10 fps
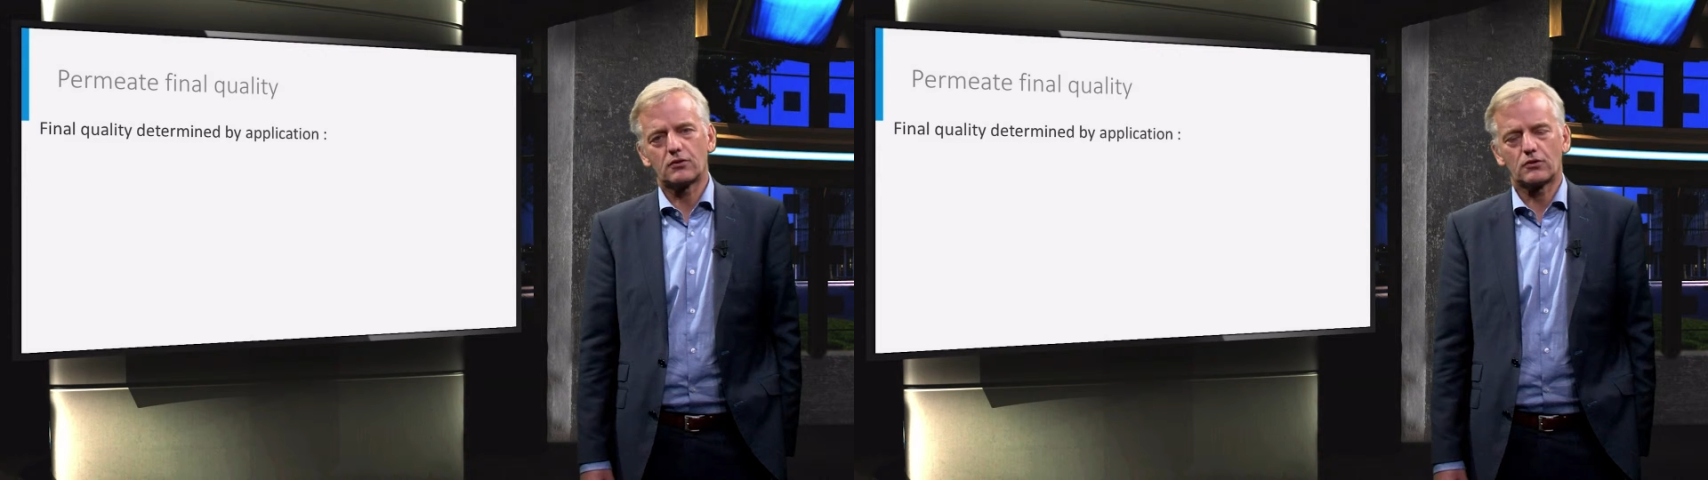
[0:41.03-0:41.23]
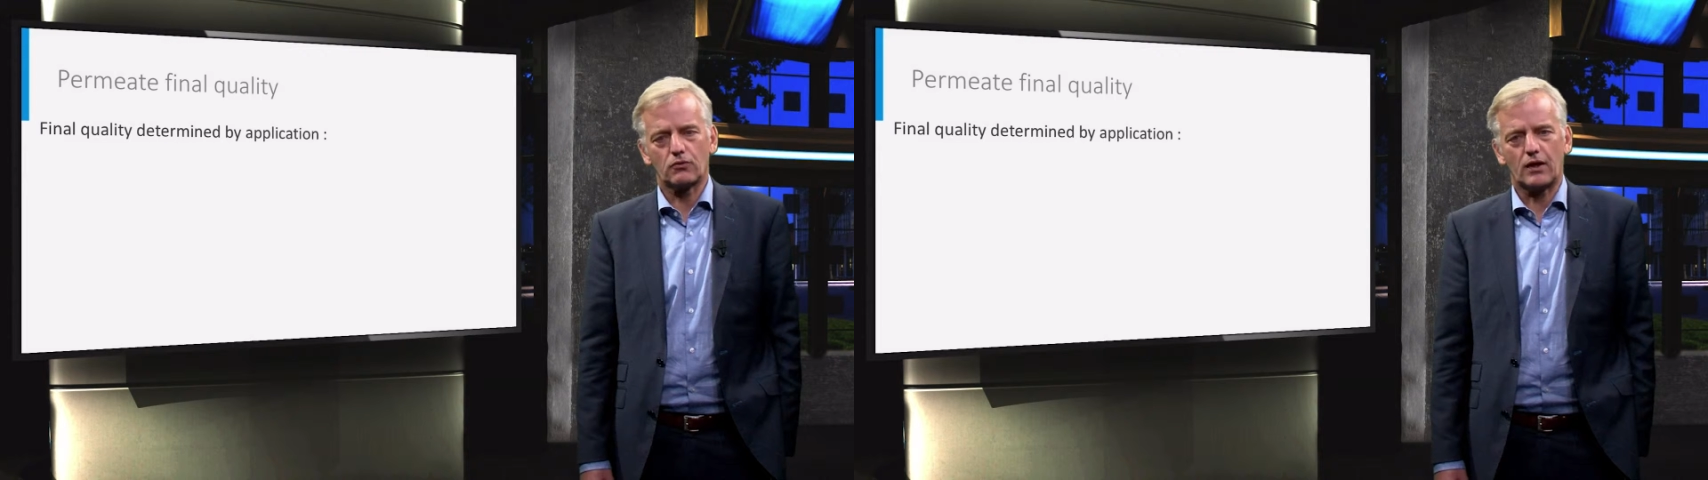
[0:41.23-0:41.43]

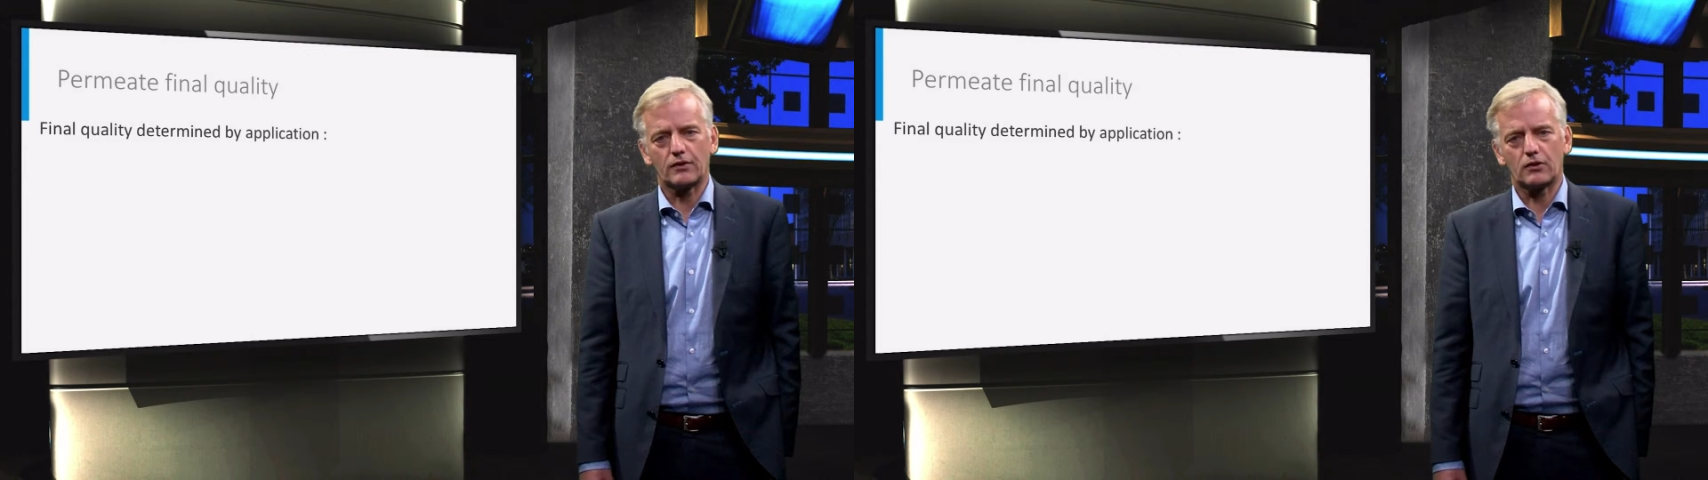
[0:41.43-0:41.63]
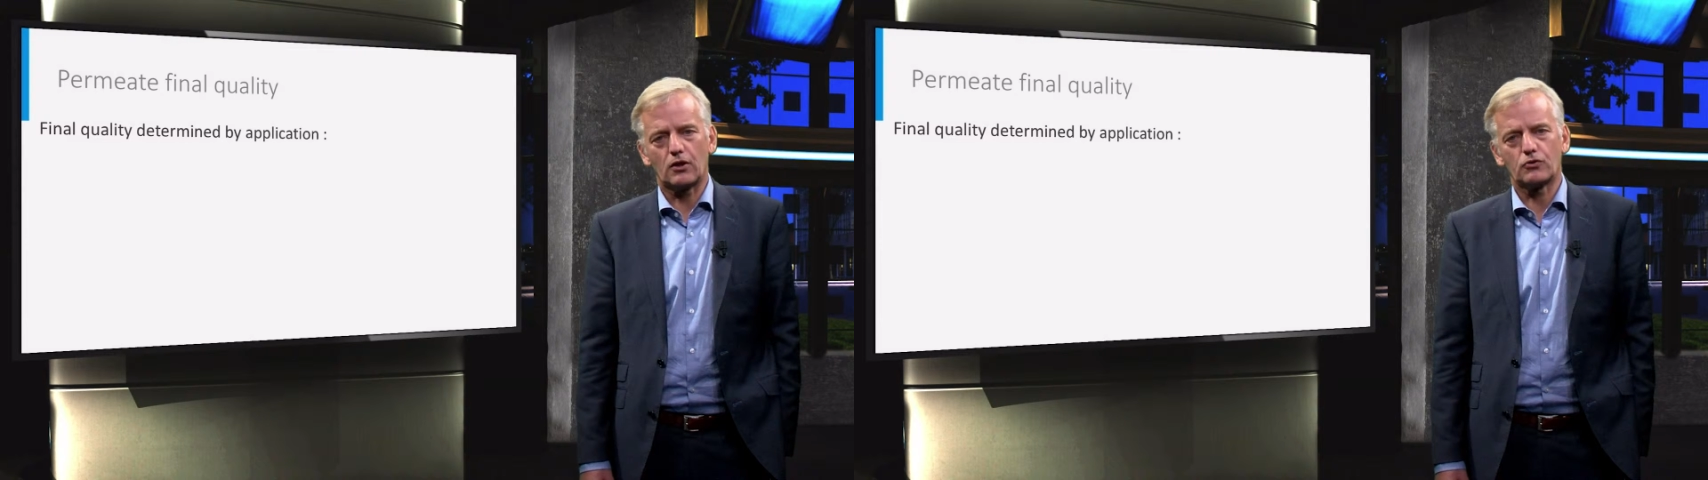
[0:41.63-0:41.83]
to
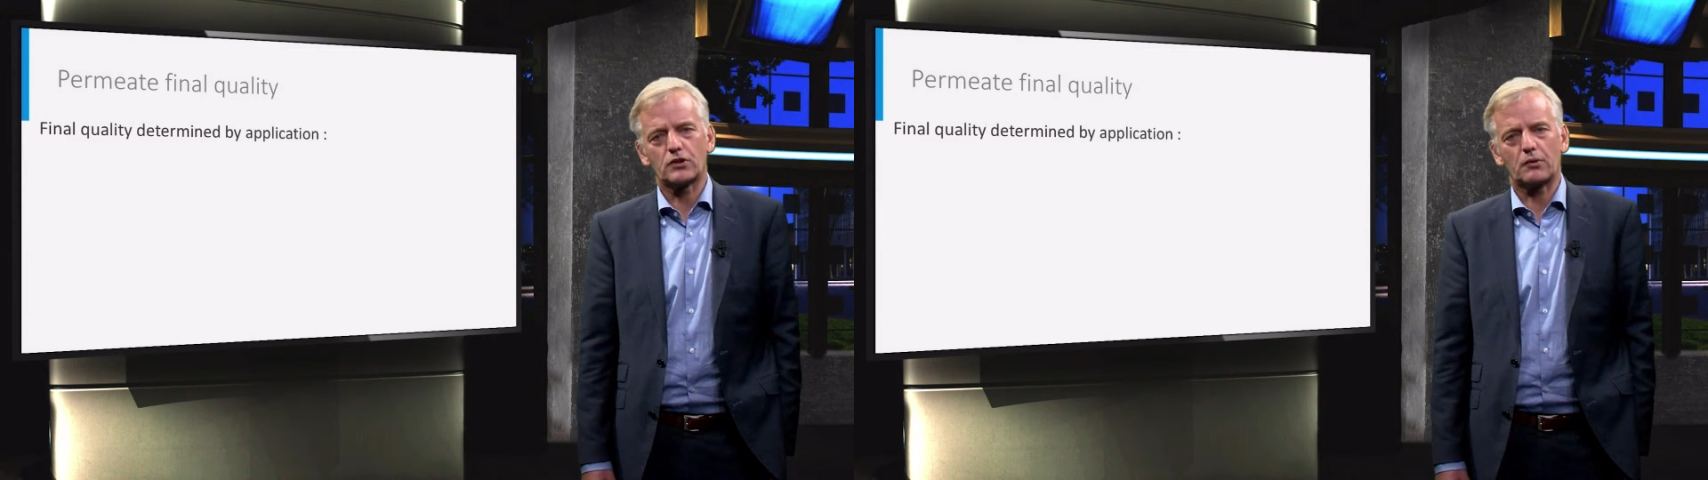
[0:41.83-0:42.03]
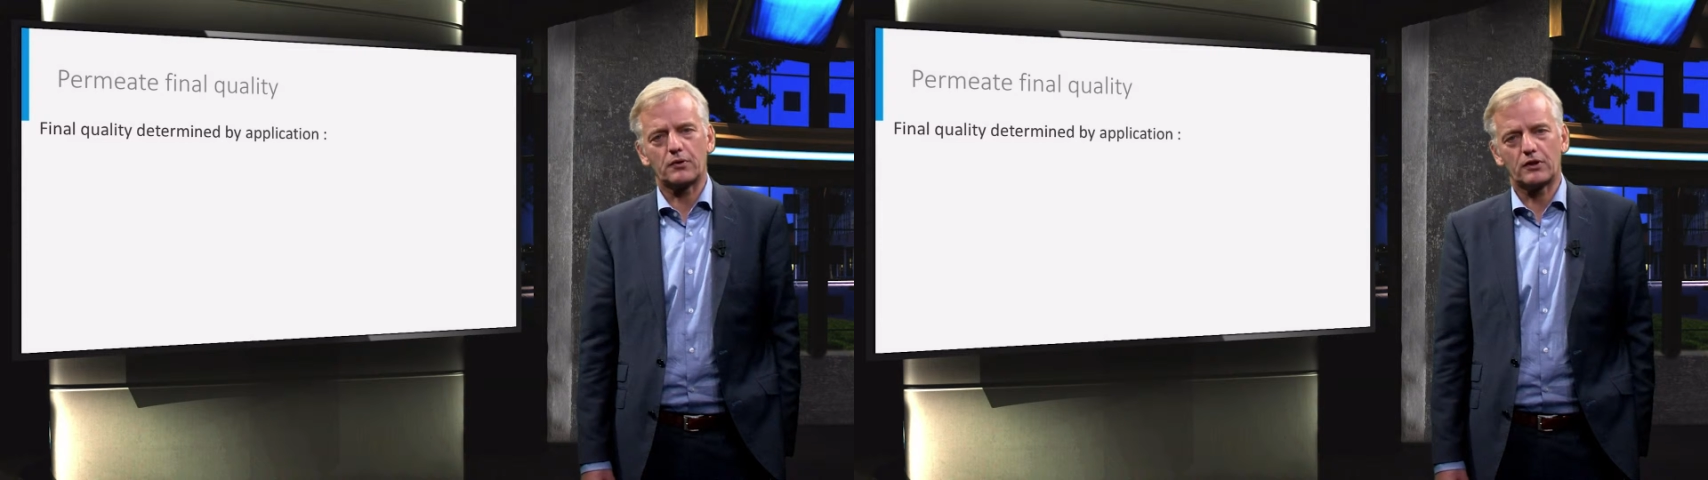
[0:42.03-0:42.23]
undergo
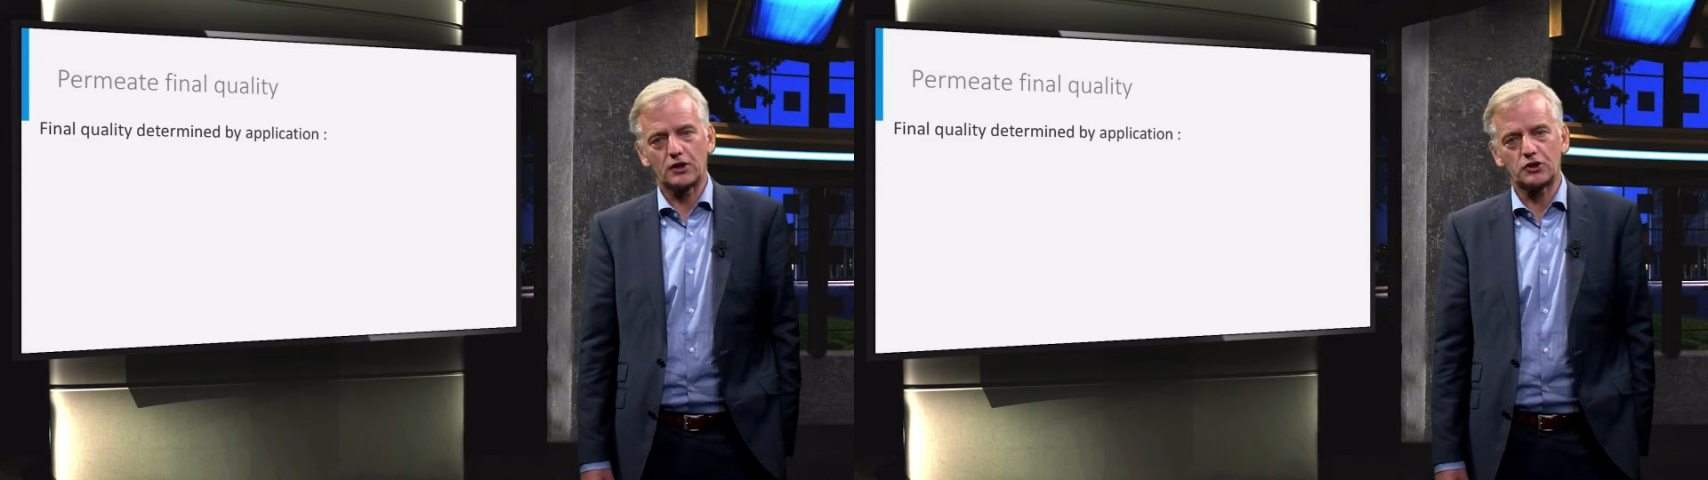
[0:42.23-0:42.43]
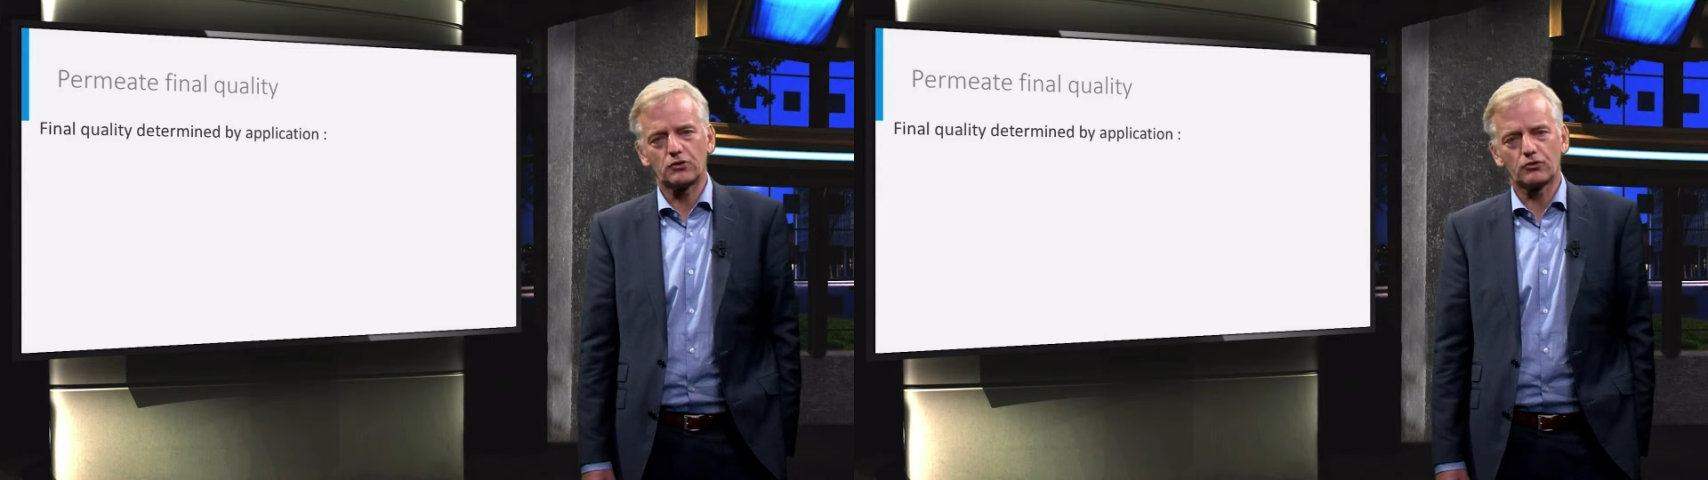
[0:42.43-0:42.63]
some
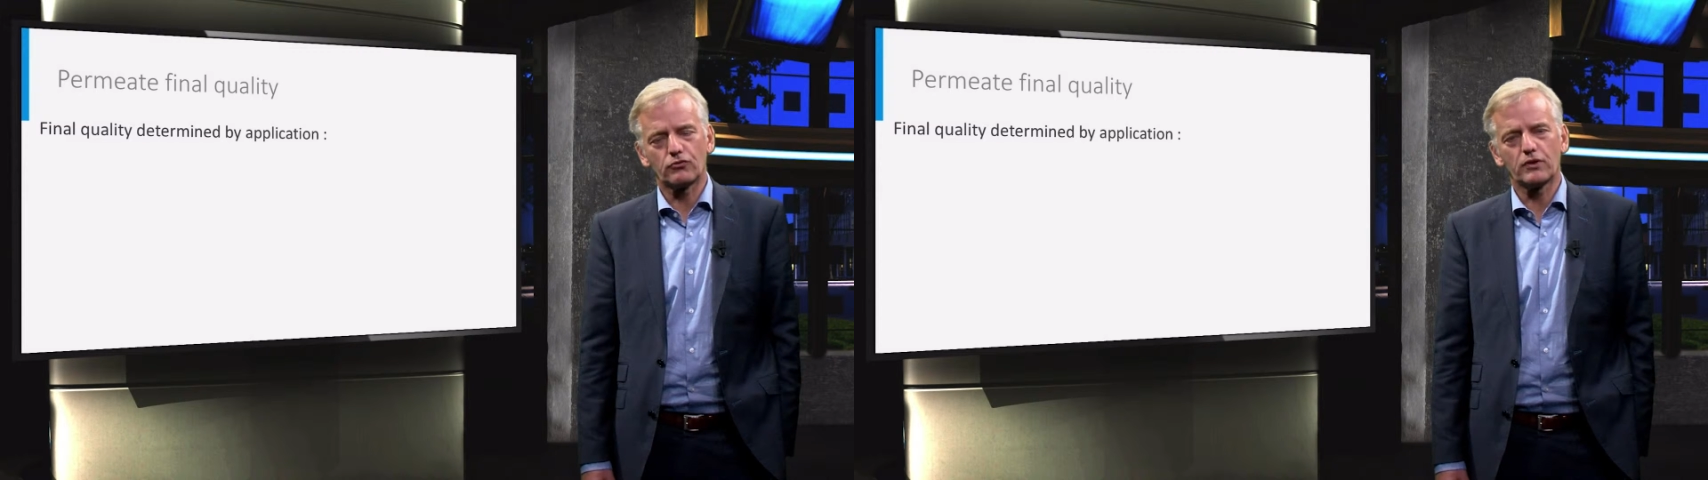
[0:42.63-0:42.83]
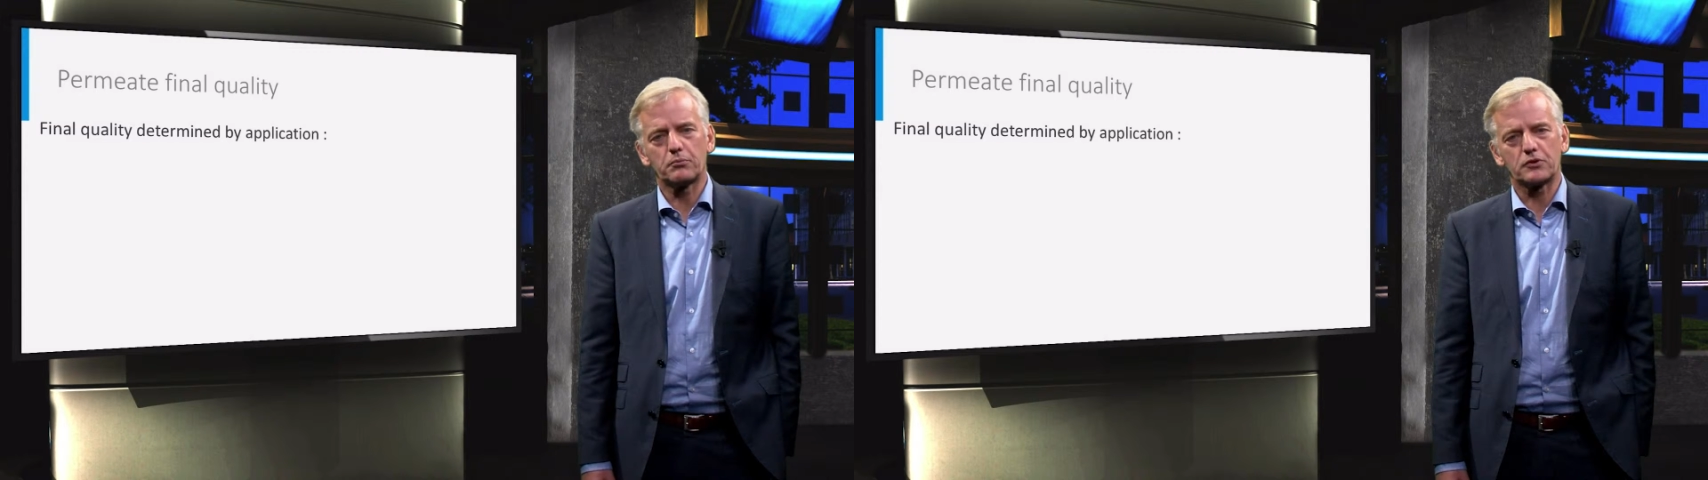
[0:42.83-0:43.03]
additional
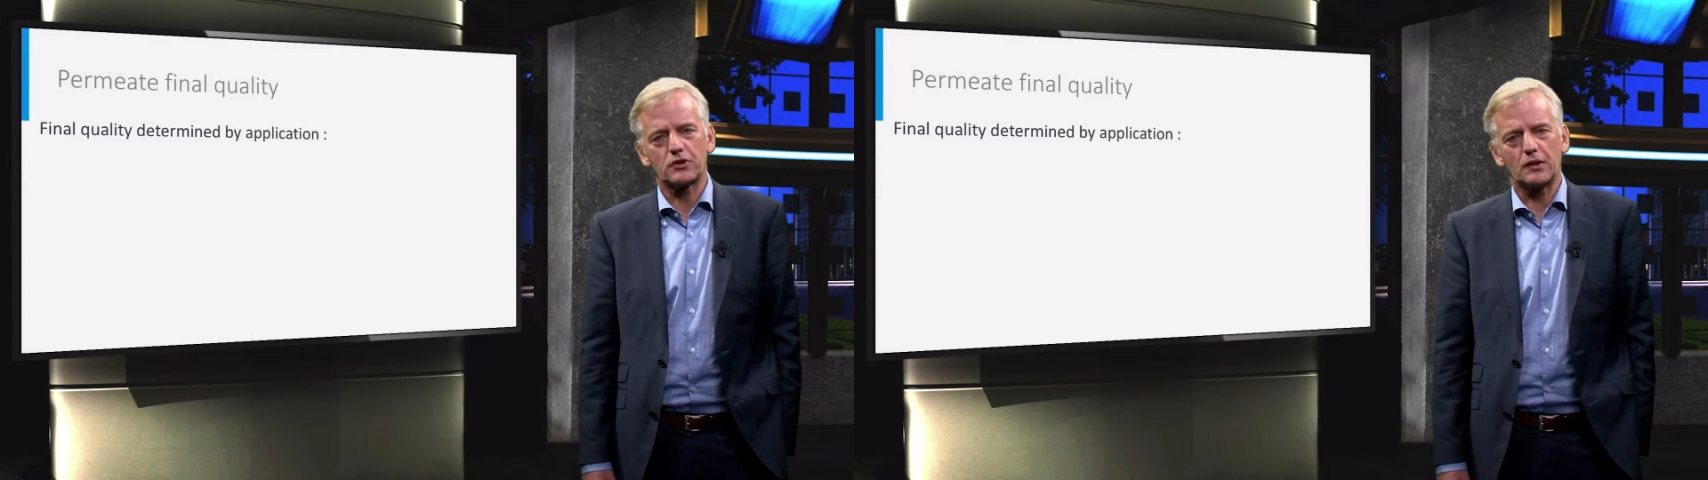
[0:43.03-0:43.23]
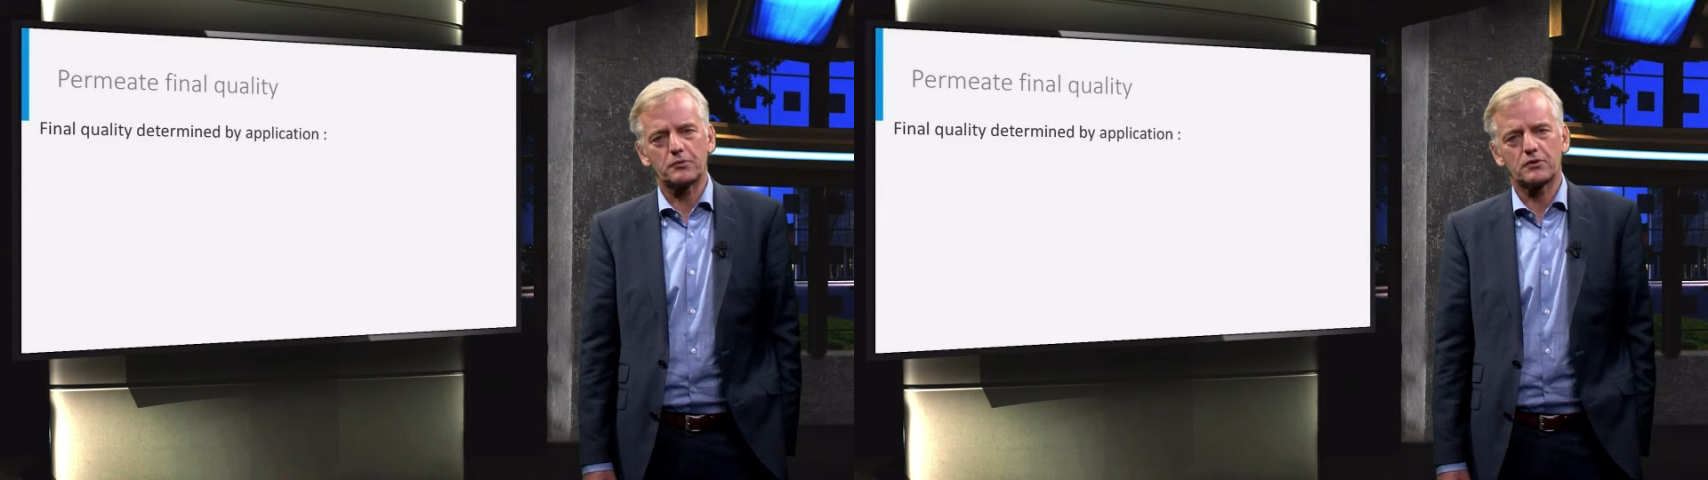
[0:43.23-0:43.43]
treatment steps.